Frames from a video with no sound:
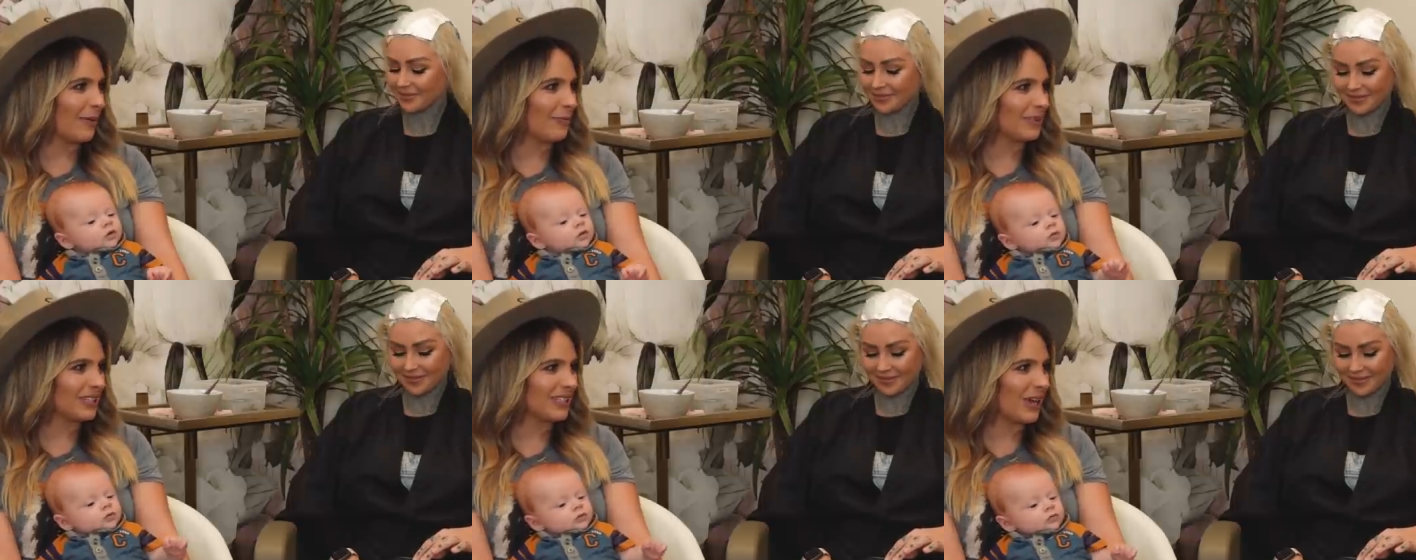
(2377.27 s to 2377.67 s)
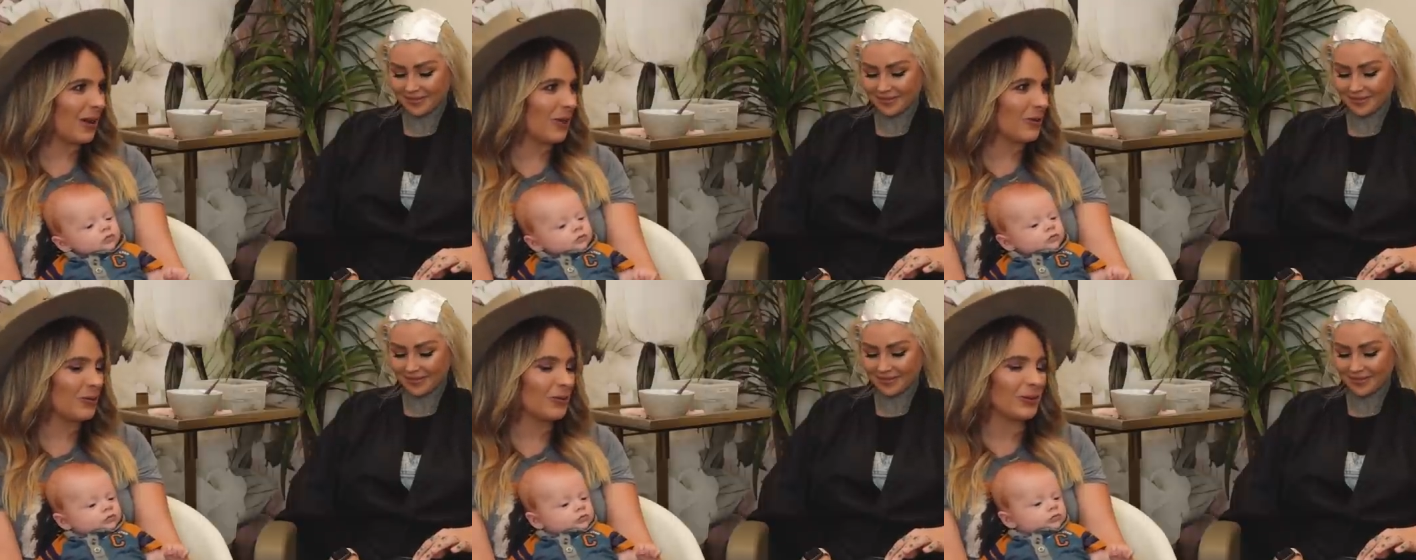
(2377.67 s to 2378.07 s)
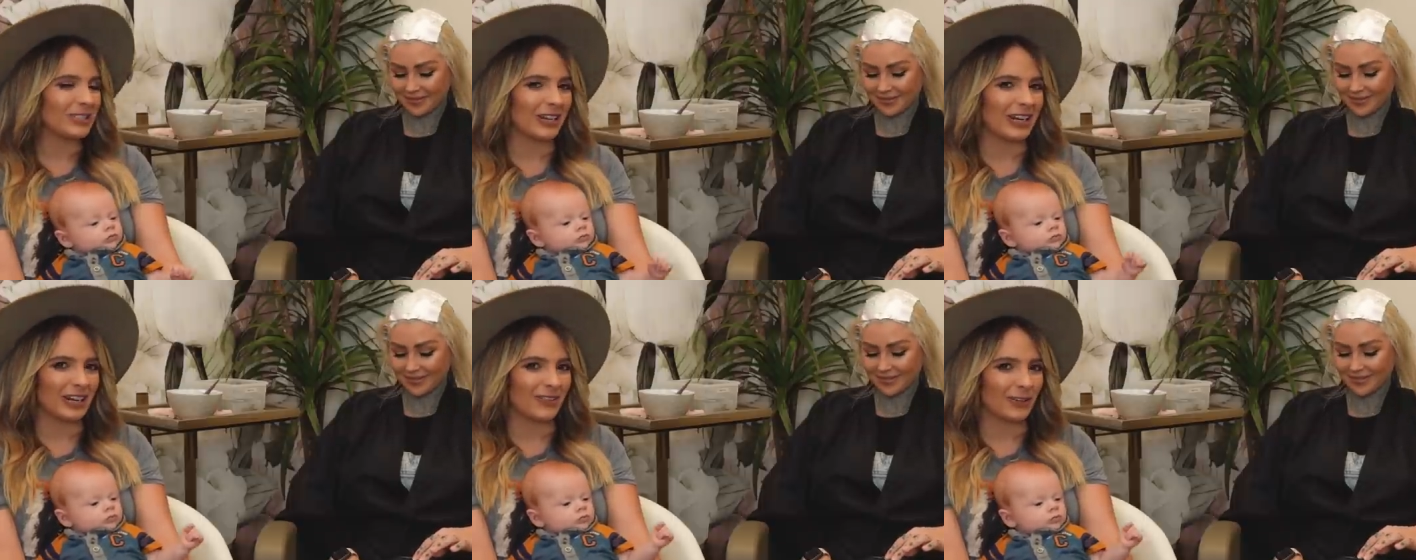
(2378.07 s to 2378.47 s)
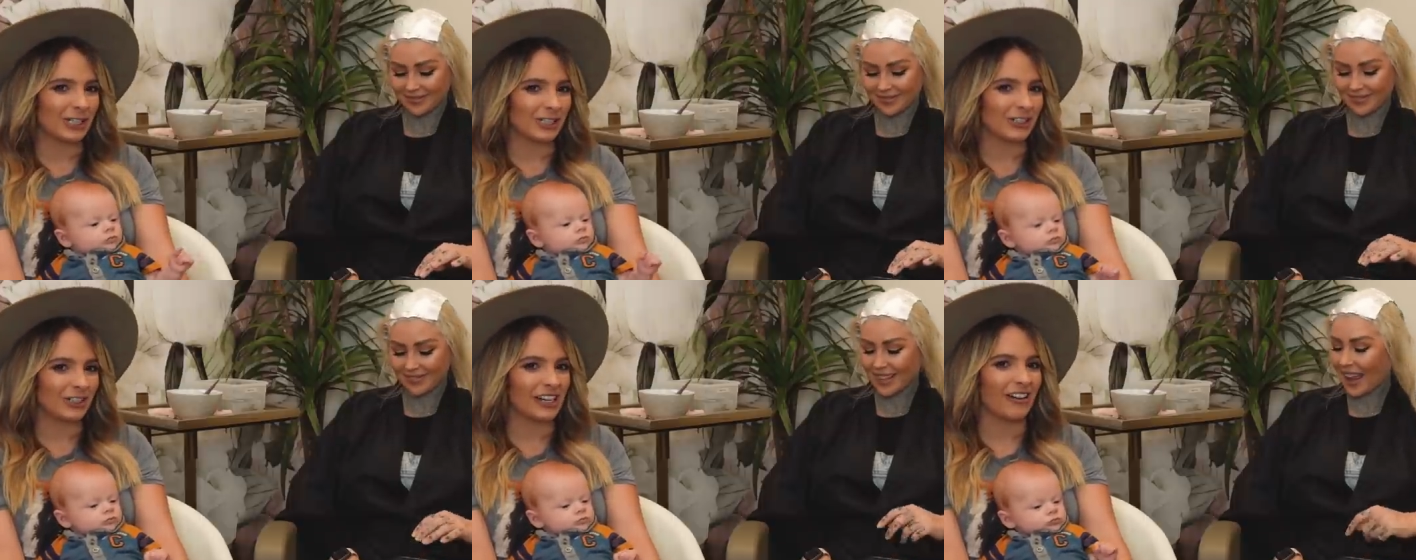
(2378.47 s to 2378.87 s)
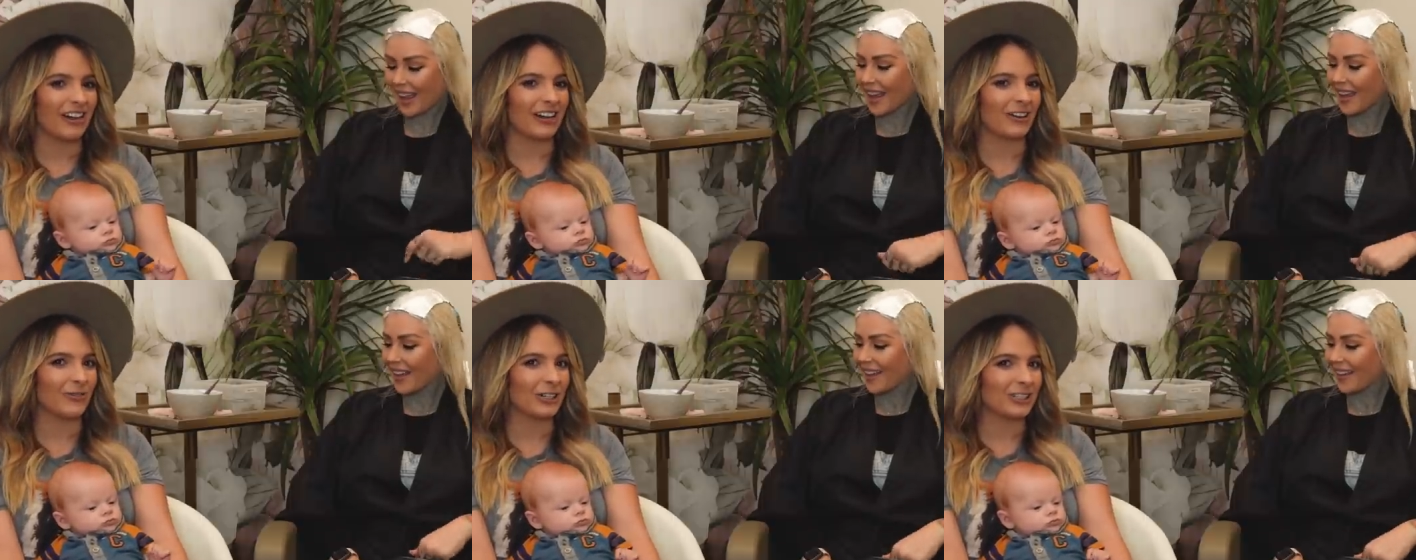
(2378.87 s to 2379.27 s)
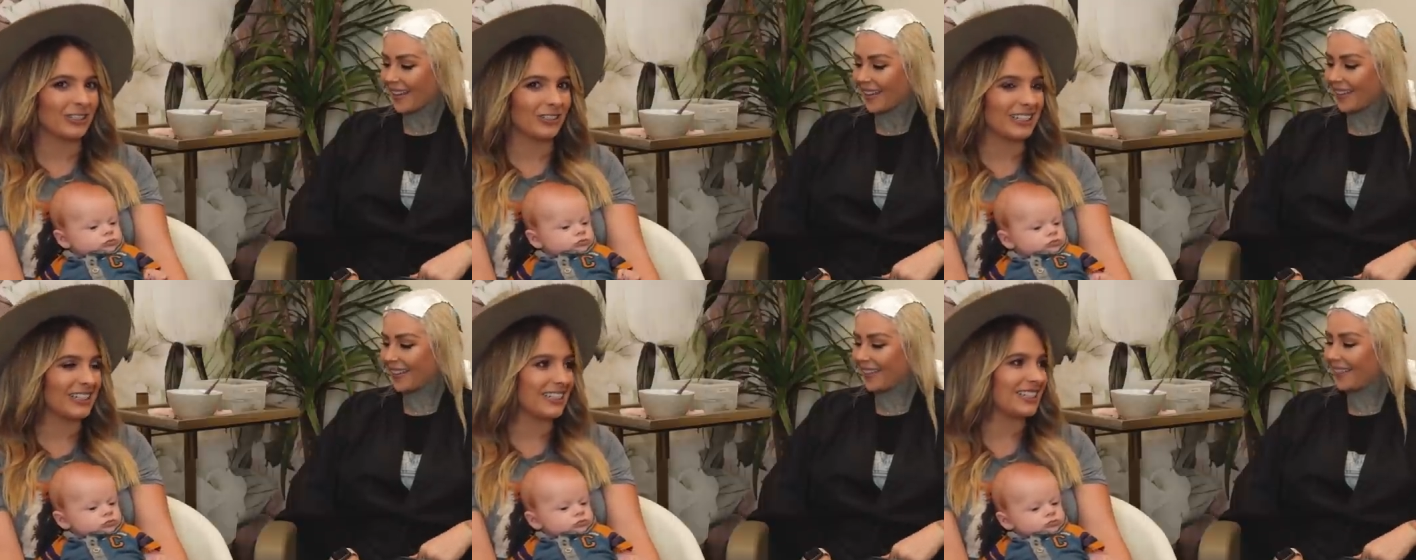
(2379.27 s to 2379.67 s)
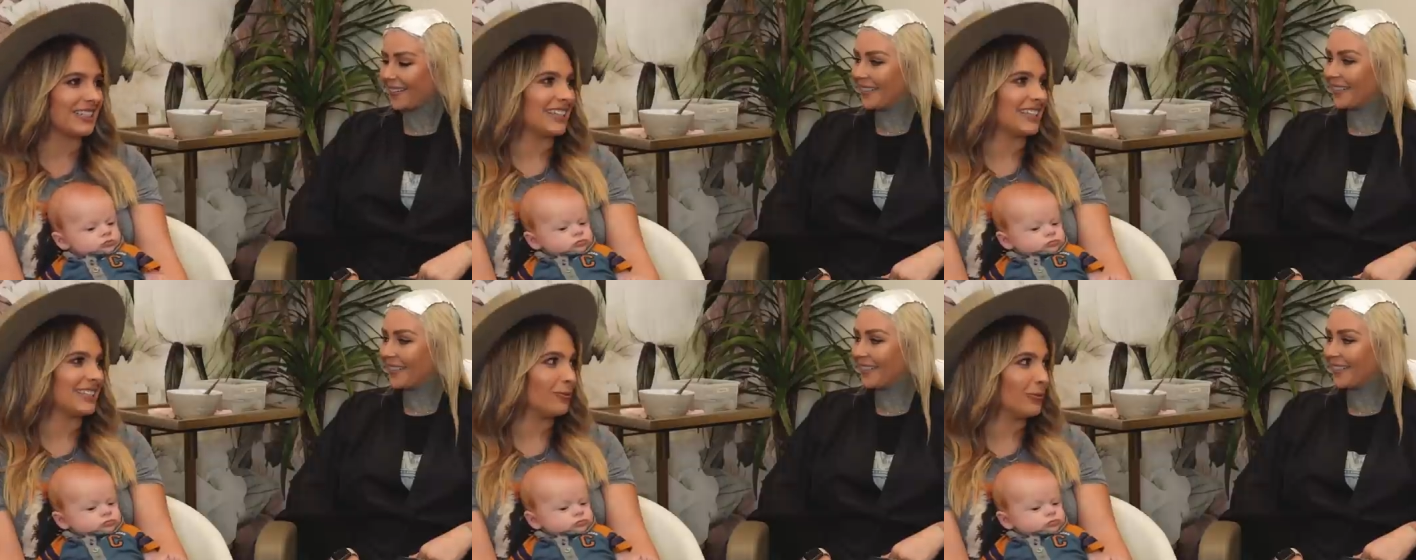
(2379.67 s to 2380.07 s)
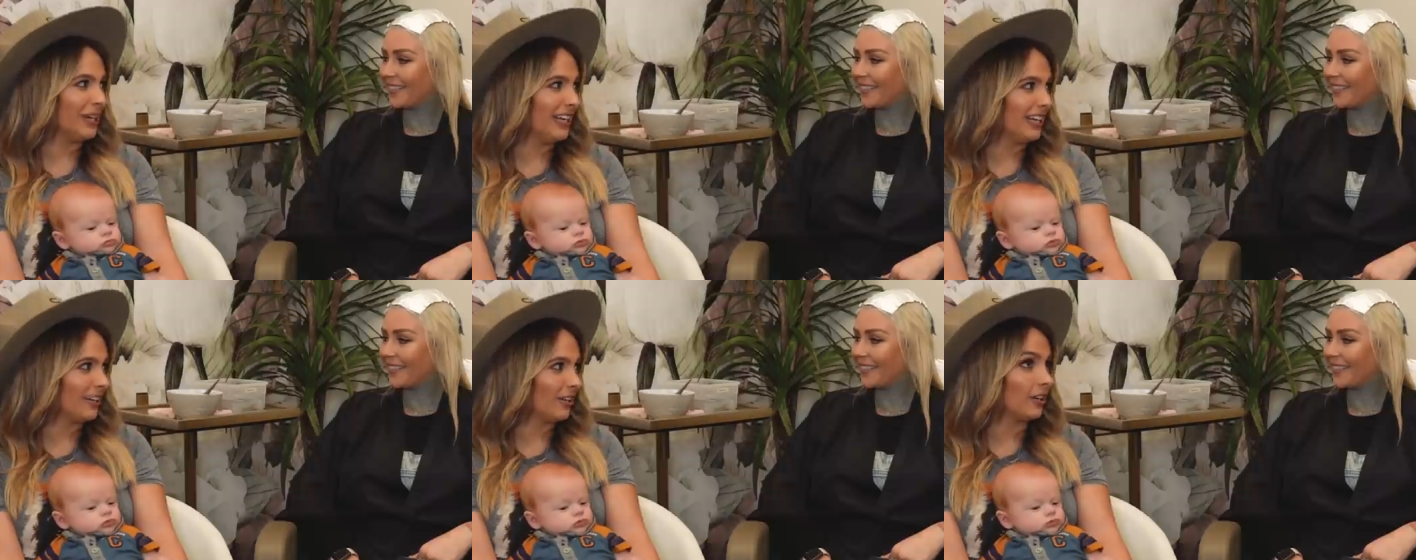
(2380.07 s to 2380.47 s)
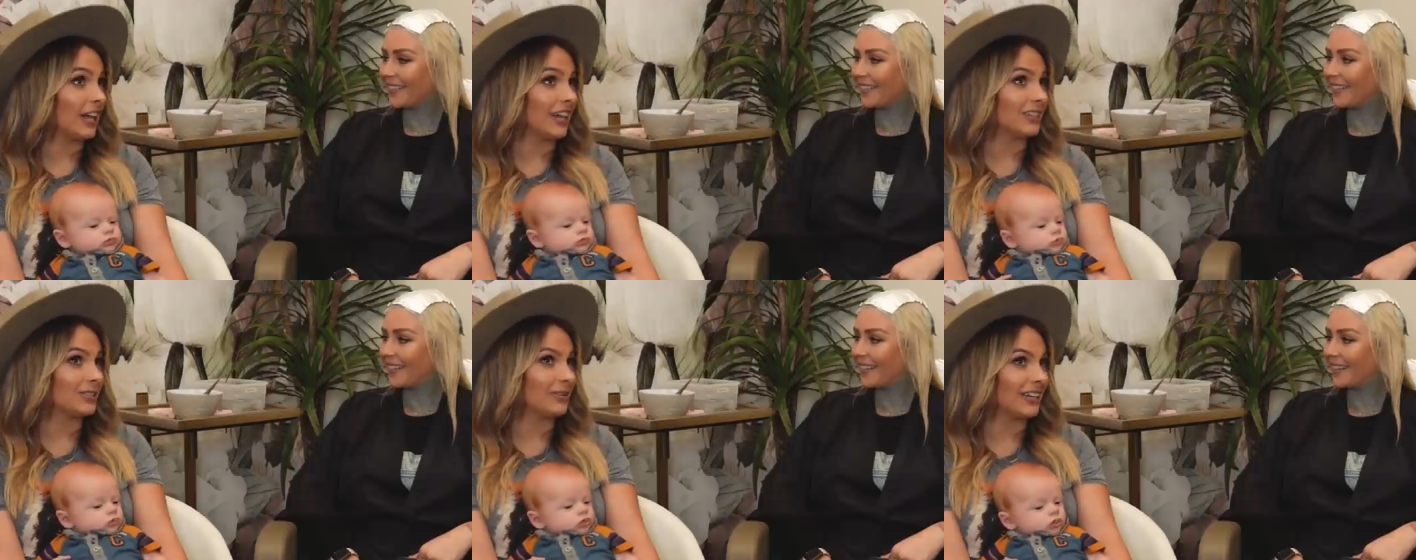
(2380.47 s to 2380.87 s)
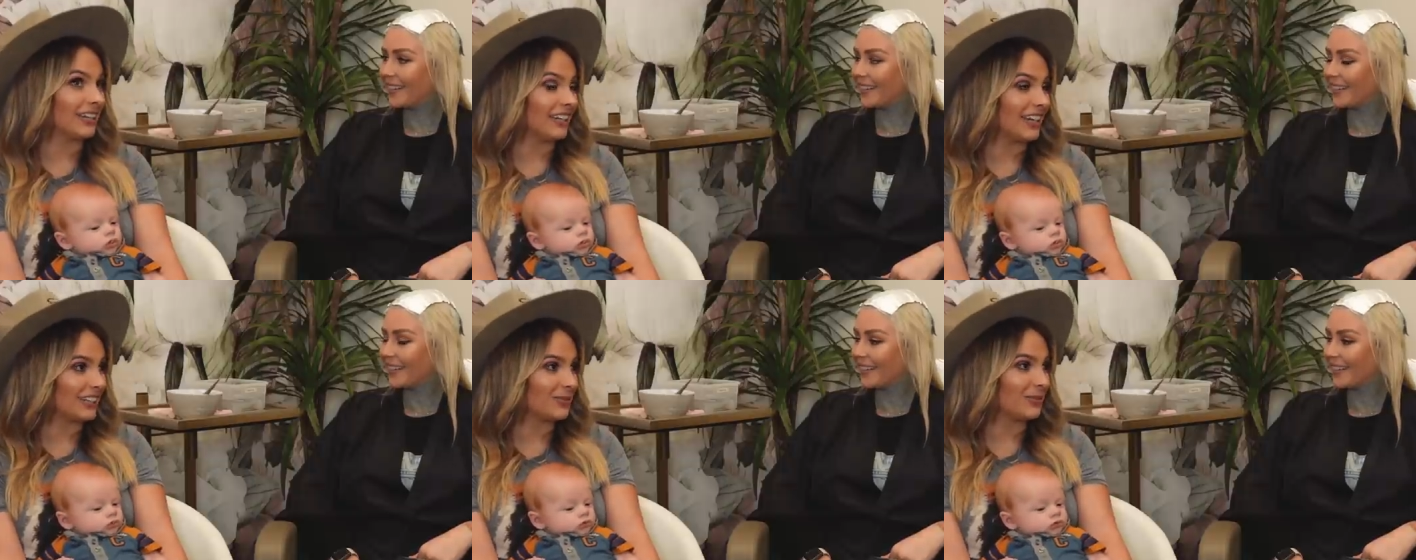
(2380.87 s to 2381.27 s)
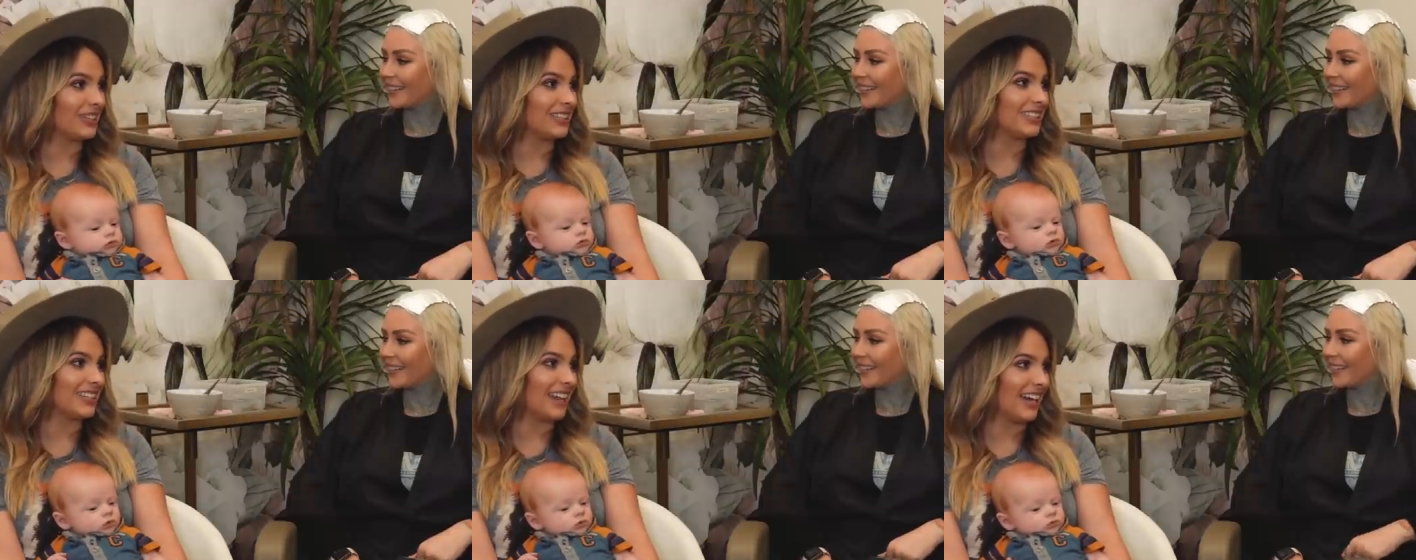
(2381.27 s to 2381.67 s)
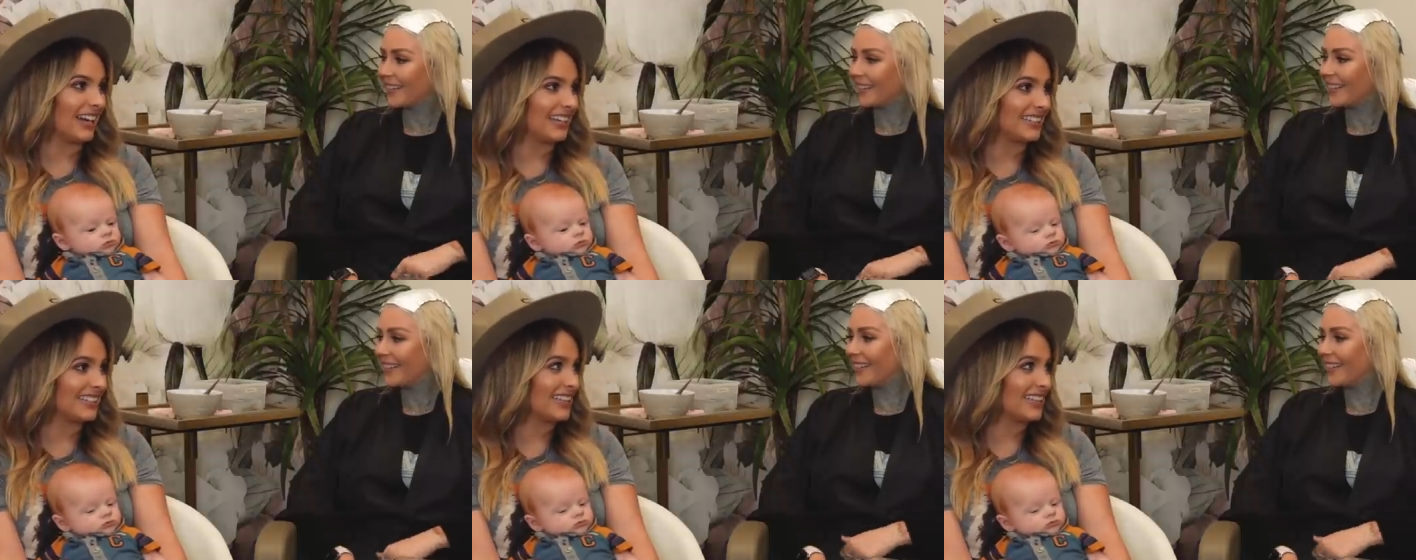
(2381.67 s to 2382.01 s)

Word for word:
Speaker 1: episode was our anniversary, and our anniversary is this week, or next week, next Wednesday.